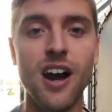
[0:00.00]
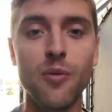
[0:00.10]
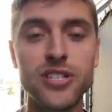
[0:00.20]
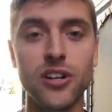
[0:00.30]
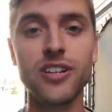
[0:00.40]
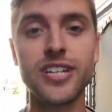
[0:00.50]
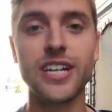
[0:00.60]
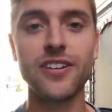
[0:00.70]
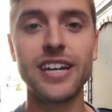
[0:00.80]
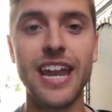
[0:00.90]
We started
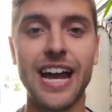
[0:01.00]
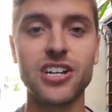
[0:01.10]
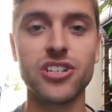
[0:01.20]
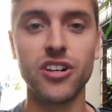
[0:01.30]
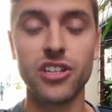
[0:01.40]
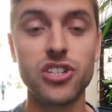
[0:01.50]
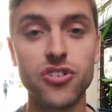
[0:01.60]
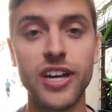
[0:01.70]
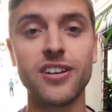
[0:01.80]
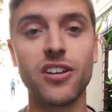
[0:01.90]
hearing it actually on the
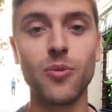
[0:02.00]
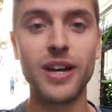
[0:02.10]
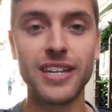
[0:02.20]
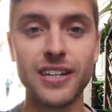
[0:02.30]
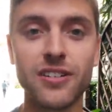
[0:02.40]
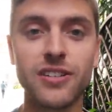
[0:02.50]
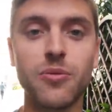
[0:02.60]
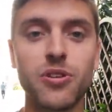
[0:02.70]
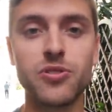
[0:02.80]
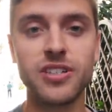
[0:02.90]
train on the way here. They
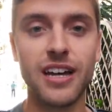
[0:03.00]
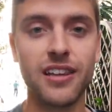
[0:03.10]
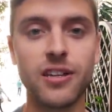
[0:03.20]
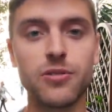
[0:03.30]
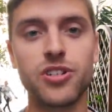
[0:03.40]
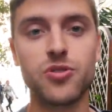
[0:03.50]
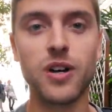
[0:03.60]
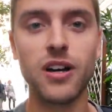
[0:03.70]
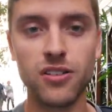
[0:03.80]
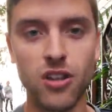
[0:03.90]
were using that language as
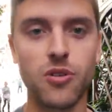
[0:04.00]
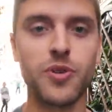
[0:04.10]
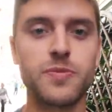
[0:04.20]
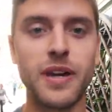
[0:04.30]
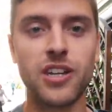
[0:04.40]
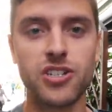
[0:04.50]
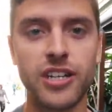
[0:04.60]
well, along with Spanish and